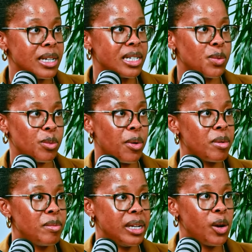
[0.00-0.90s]
sector will
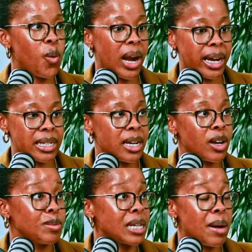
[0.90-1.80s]
probably, or like a
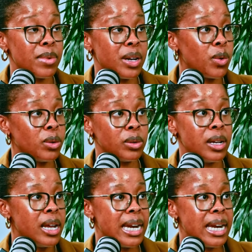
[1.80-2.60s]
telecoms company will